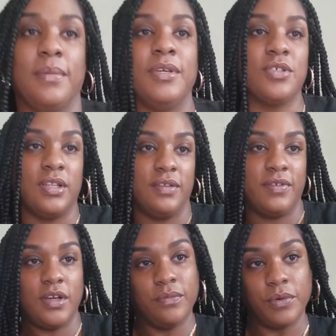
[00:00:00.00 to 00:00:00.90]
make sure I leave
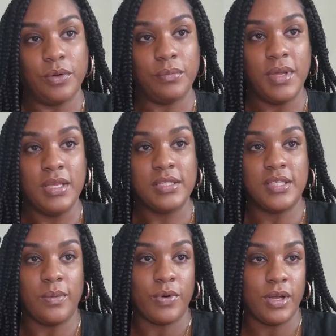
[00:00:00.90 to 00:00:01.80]
enough room,
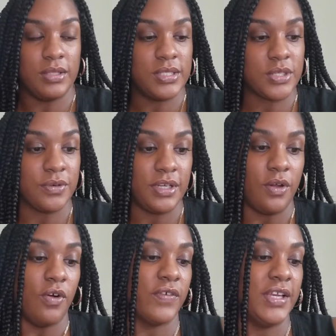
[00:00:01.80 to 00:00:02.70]
somewhere on the screen
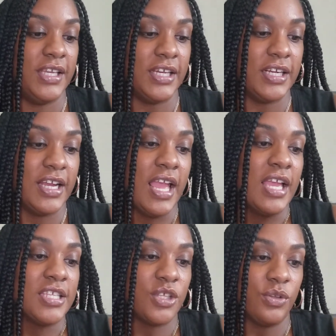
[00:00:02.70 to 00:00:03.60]
over here.
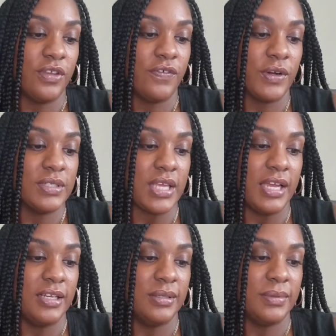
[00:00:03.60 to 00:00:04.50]
So the first
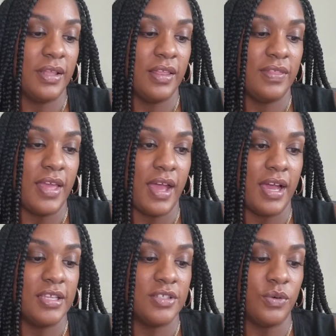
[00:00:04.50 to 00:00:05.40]
item that I
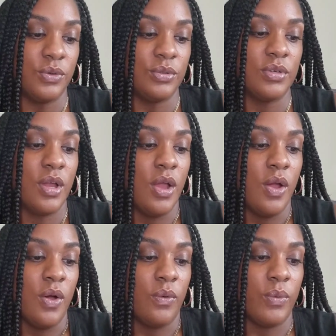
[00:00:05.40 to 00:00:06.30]
sold
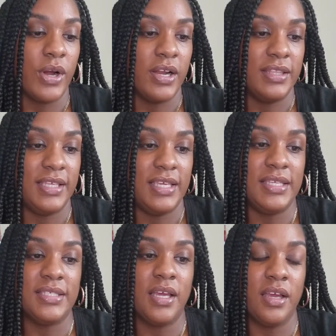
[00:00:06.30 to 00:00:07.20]
were these
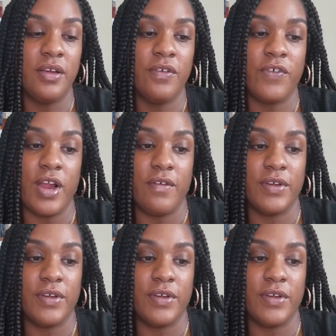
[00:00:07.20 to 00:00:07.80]
forever,